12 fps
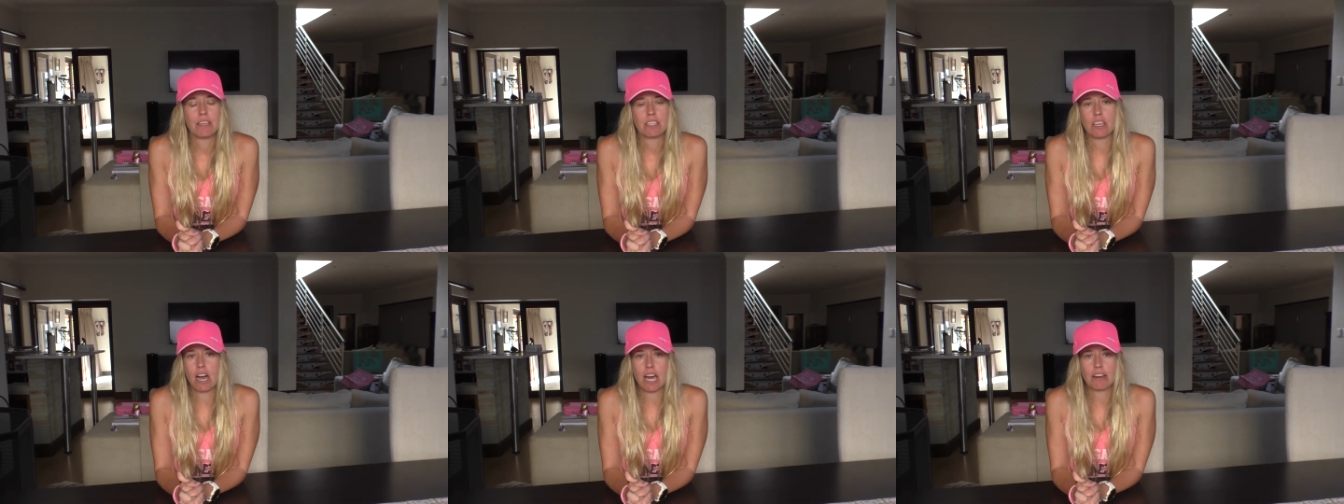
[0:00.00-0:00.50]

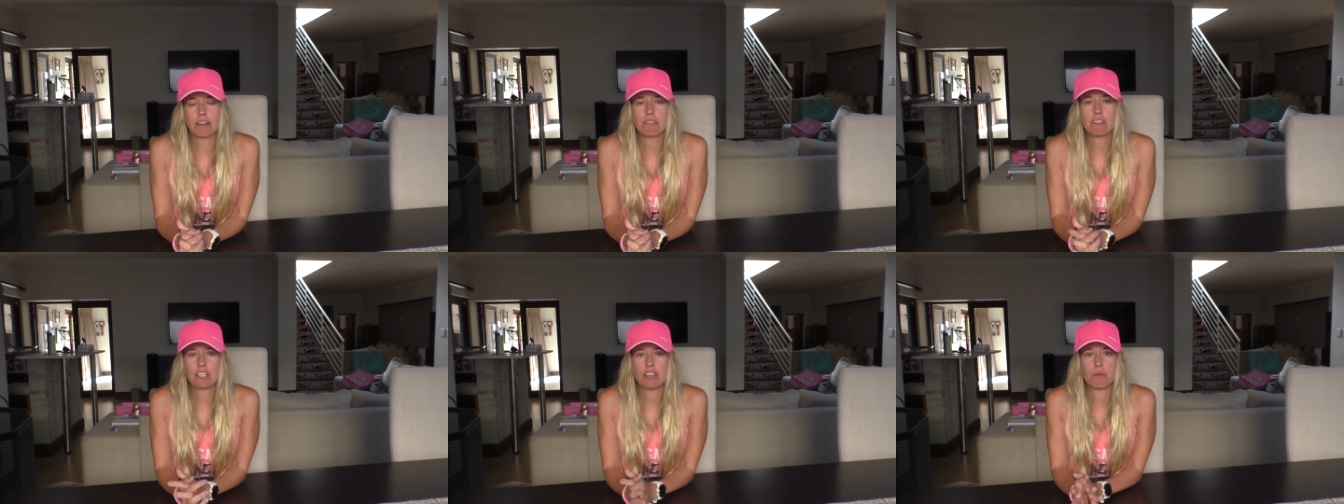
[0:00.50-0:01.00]
Yeah, I don't
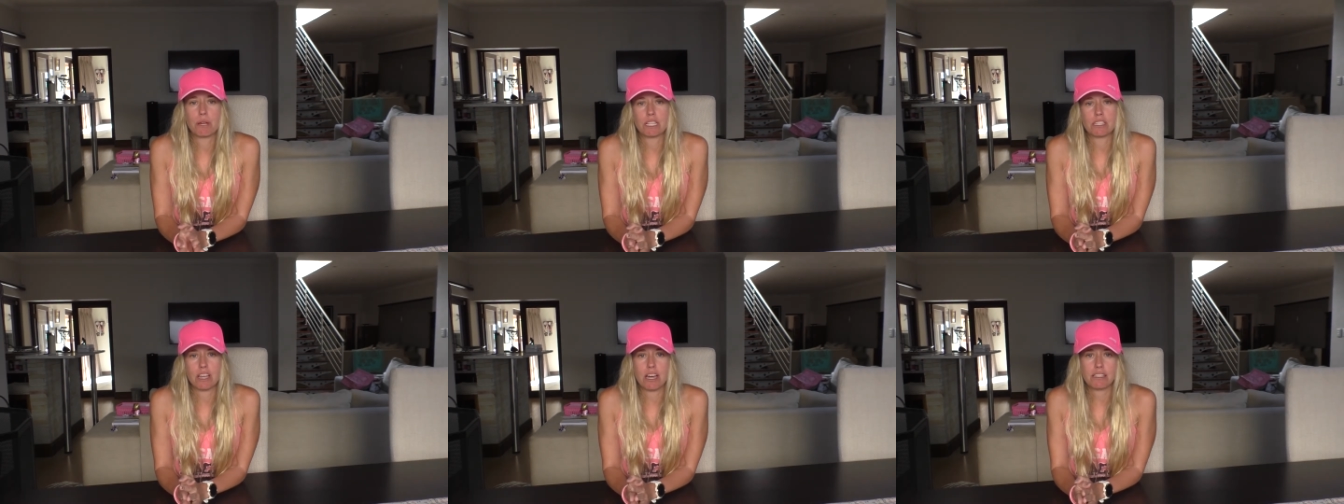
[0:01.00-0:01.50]
even know where to
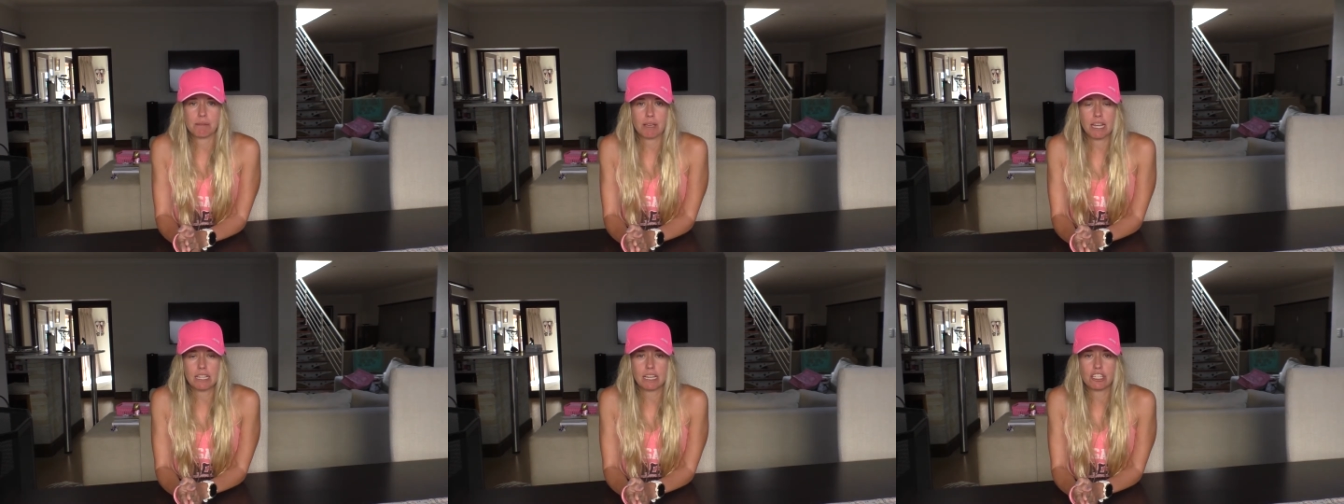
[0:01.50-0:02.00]
start. I'm
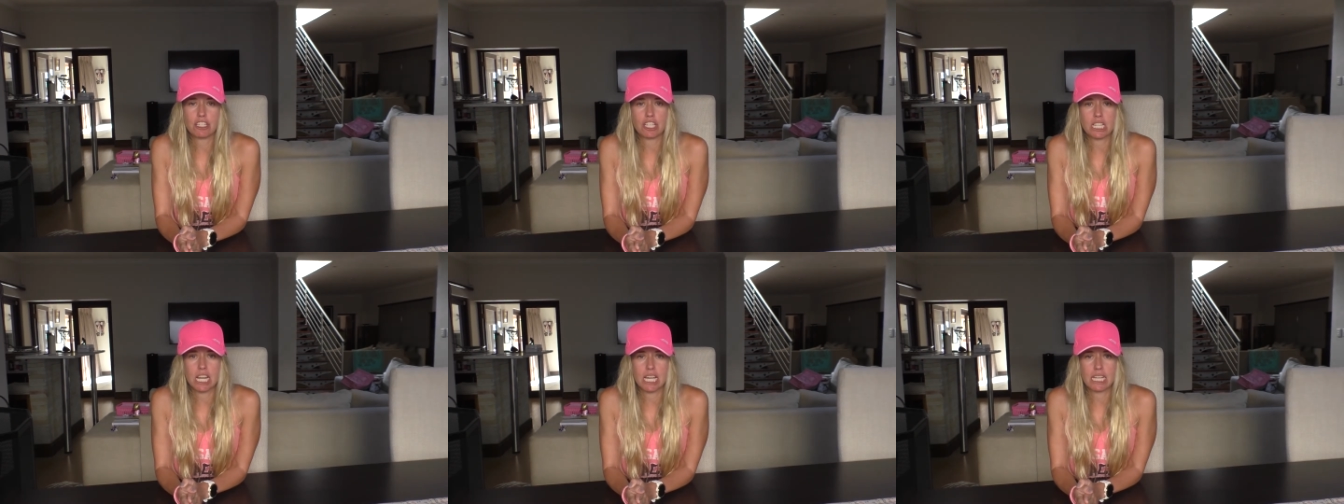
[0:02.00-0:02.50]
kind of going to do
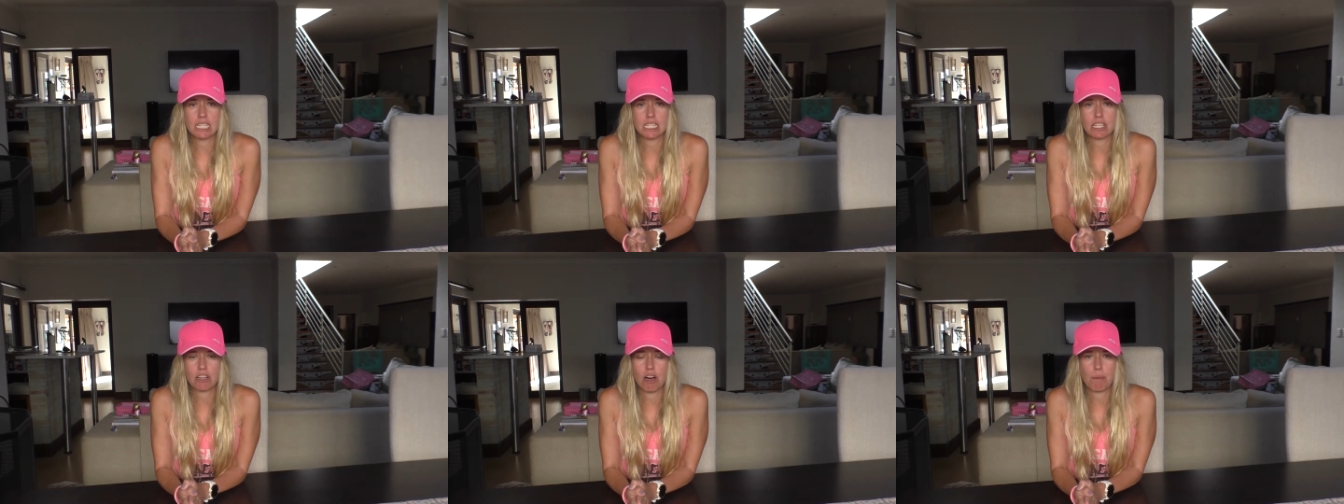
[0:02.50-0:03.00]
it like I did
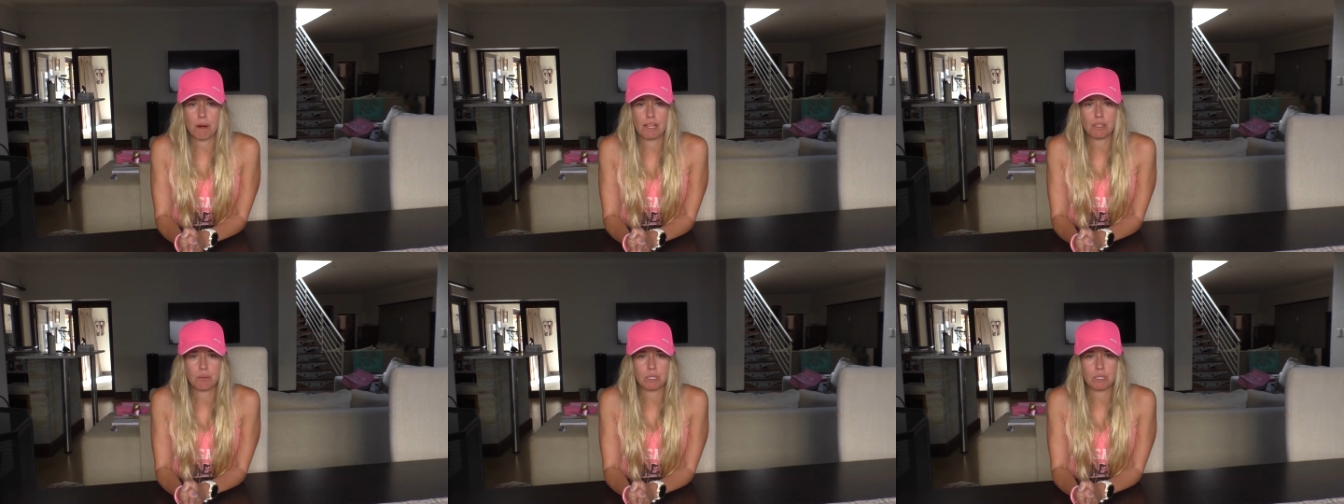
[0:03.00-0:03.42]
the comrades,